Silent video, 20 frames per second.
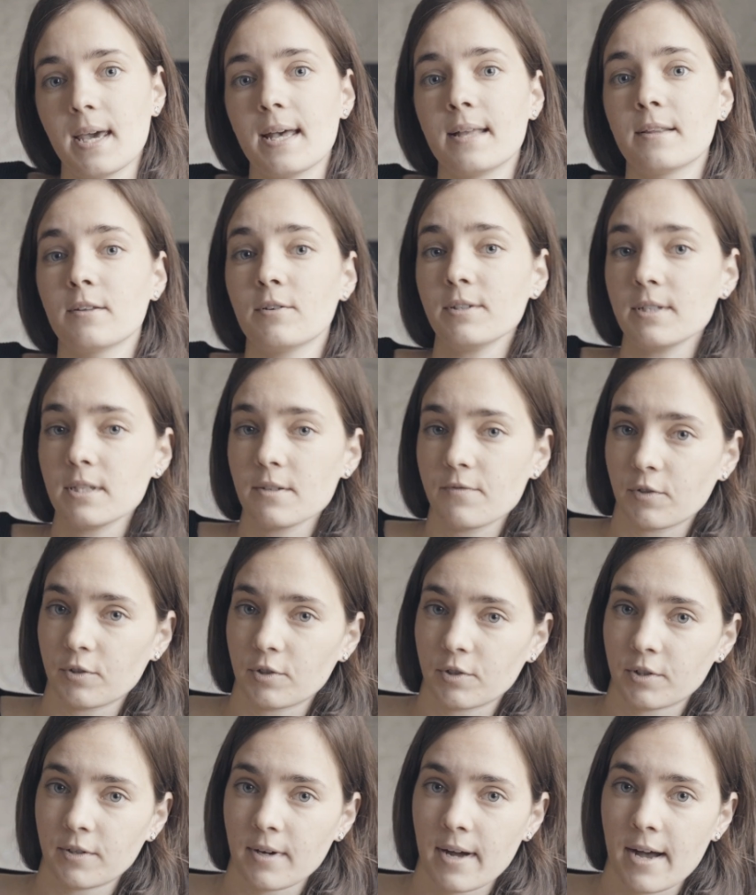A noisy
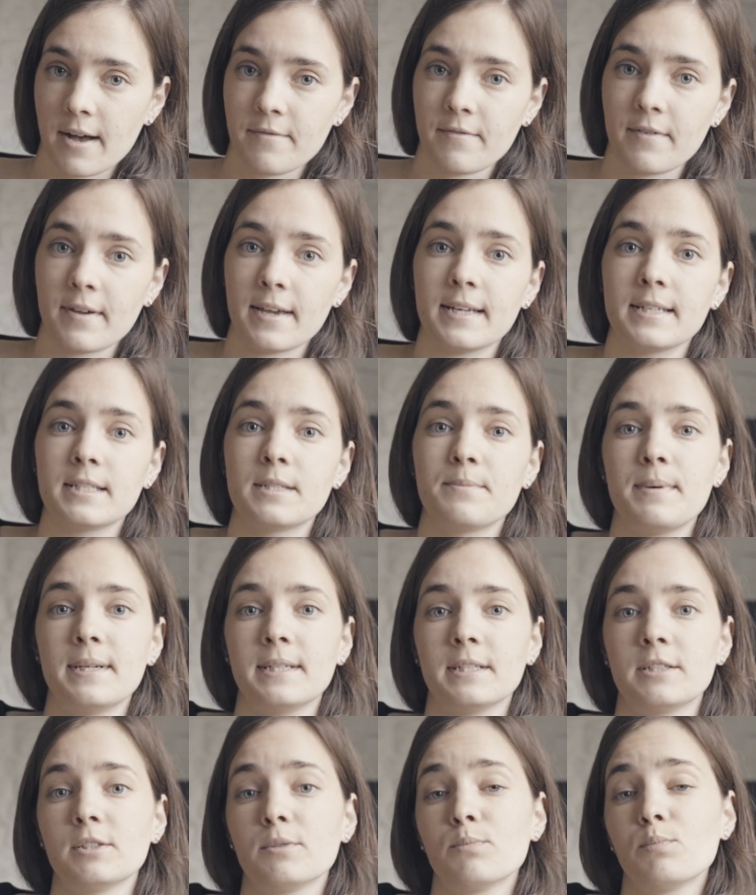photograph is
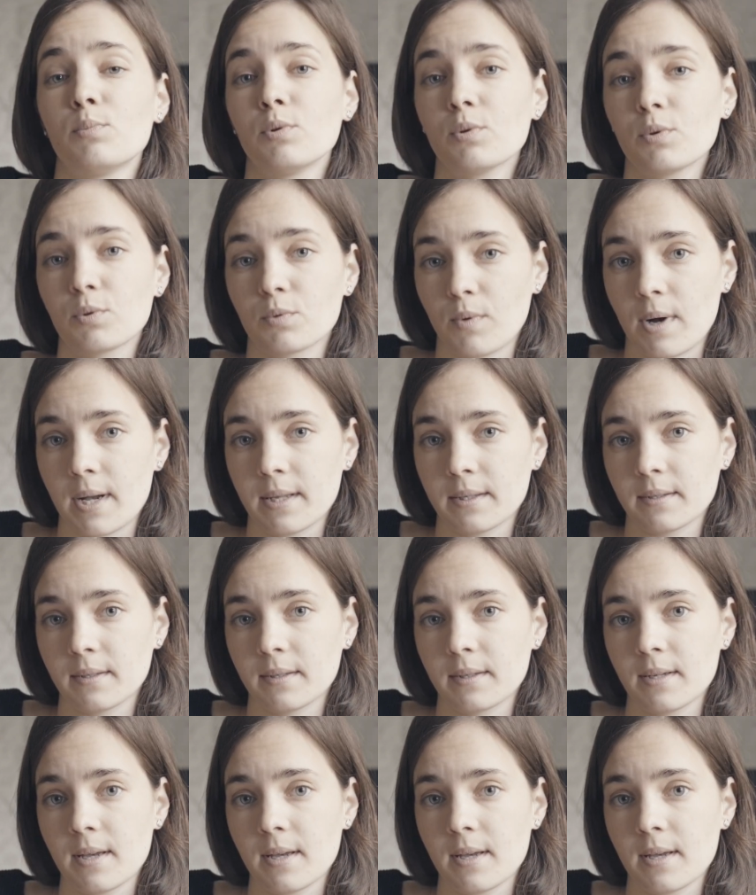better than a blurred one.